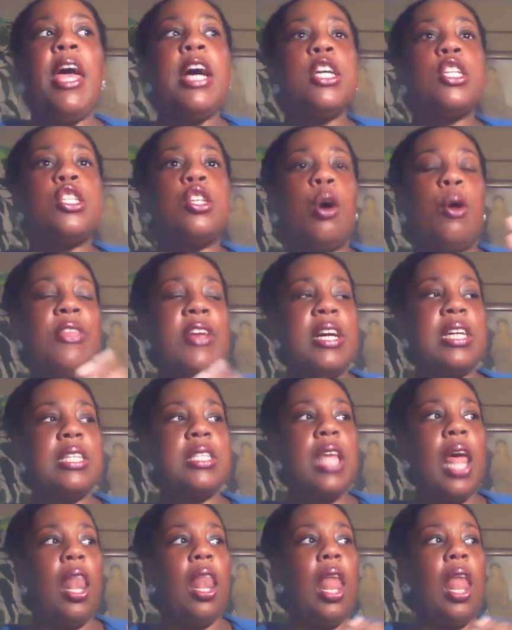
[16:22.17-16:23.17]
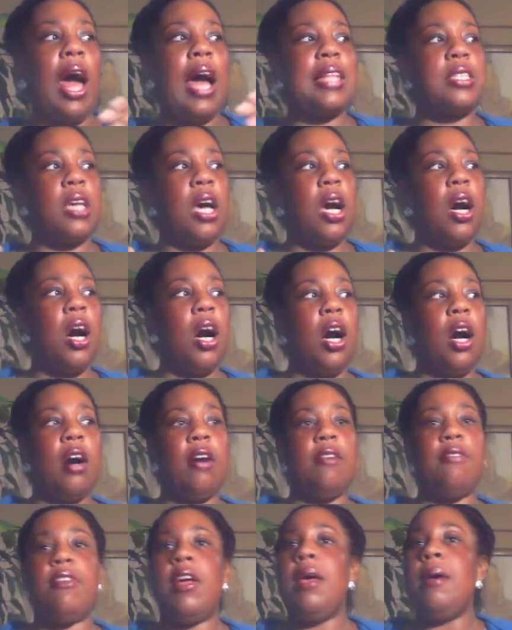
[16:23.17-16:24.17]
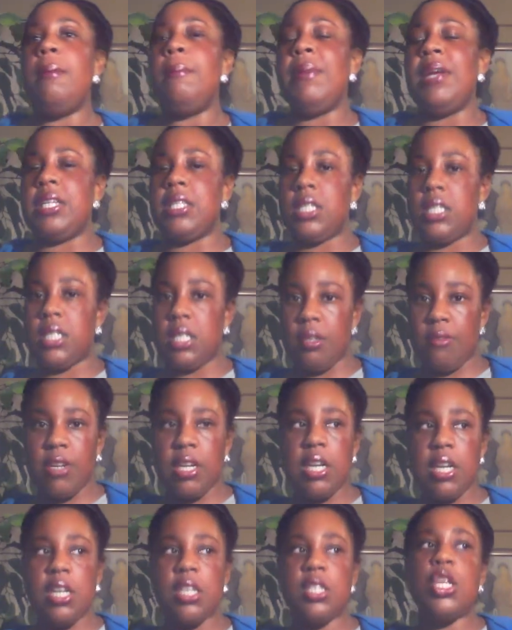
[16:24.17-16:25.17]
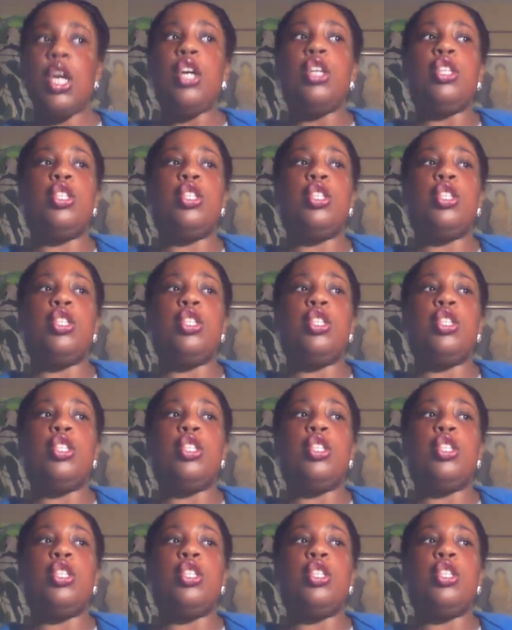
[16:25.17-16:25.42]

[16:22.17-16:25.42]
So there's a lot of being serious,